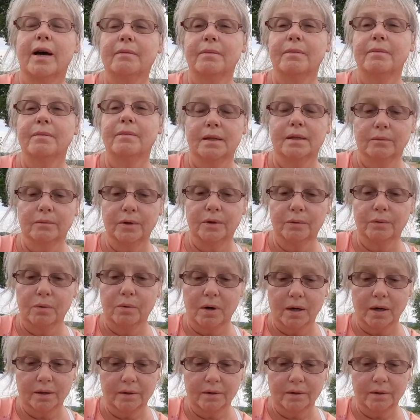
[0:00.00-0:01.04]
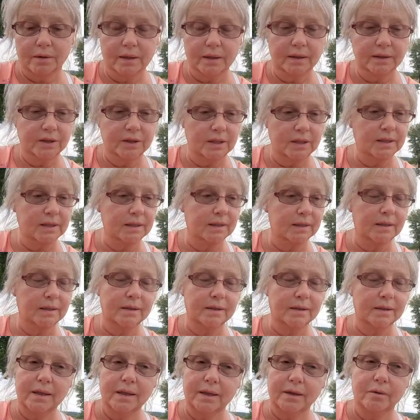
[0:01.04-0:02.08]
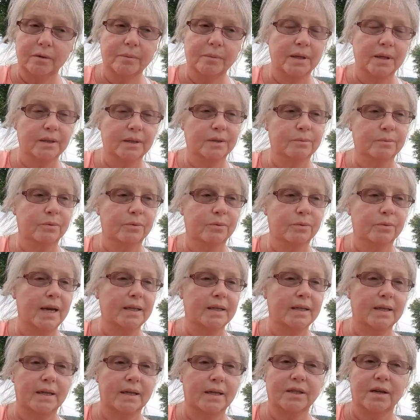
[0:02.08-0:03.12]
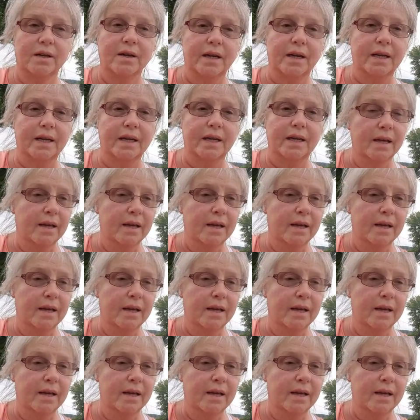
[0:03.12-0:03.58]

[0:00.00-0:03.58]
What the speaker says: I mix it with water and just a little bit of spray, touch on it,